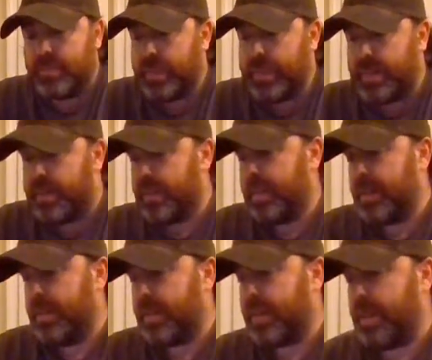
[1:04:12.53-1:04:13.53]
but yeah,
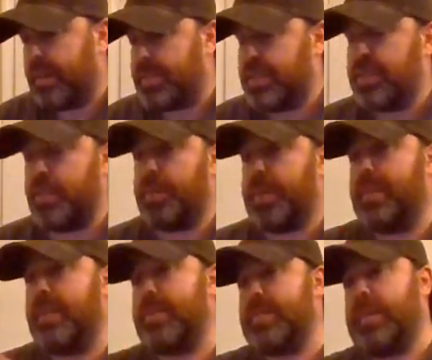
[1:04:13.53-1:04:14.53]
like I have so many
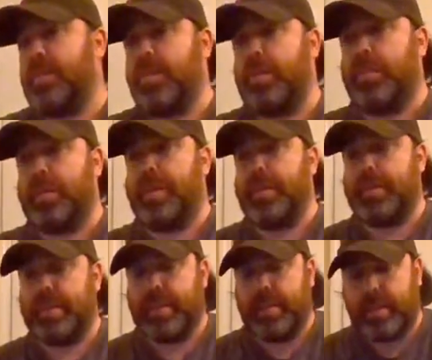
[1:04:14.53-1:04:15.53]
things that I want to
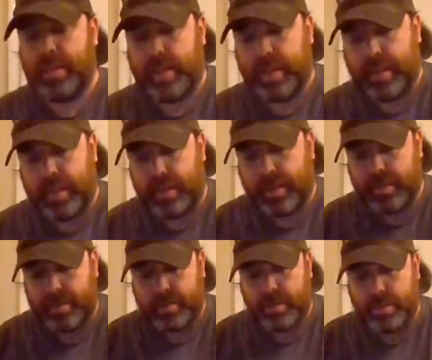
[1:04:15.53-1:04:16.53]
build,
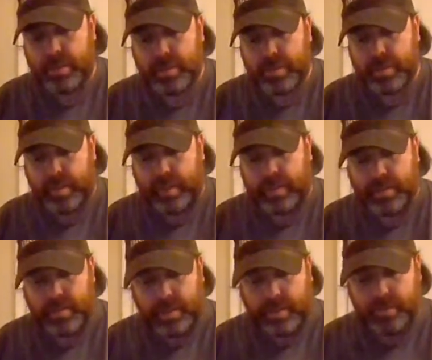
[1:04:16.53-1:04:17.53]
and just I
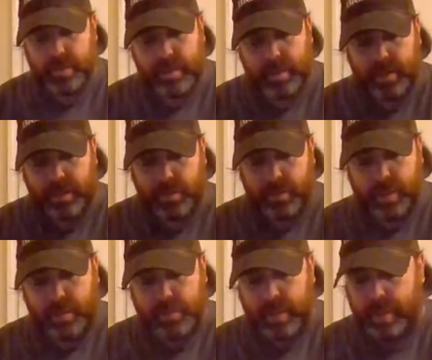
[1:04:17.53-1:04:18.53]
feel like I don't
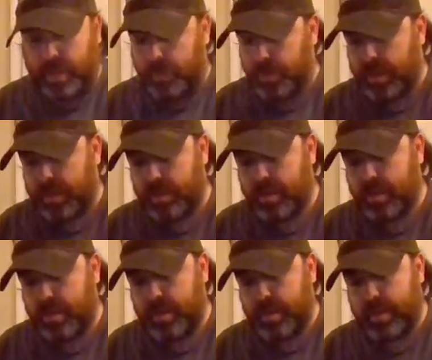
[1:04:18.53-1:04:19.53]
have time,
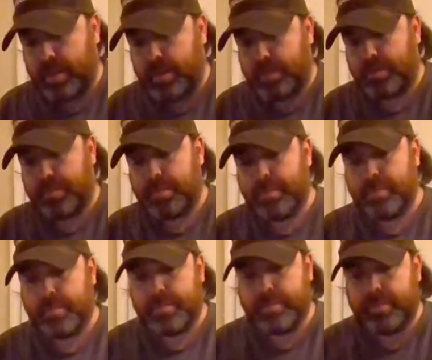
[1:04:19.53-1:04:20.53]
um,
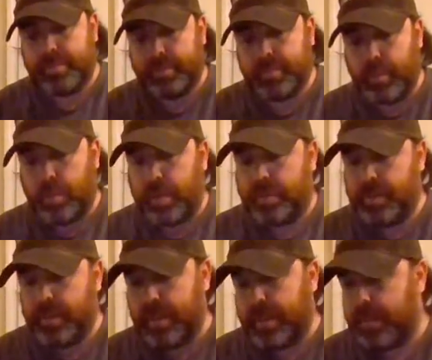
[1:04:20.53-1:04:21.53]
or I
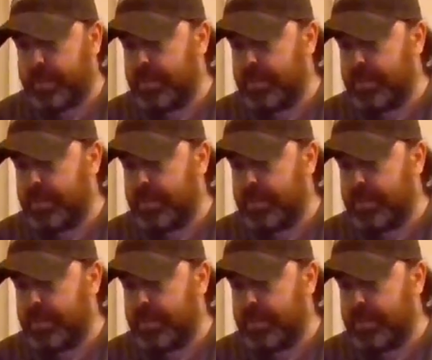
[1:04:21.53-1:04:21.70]
feel like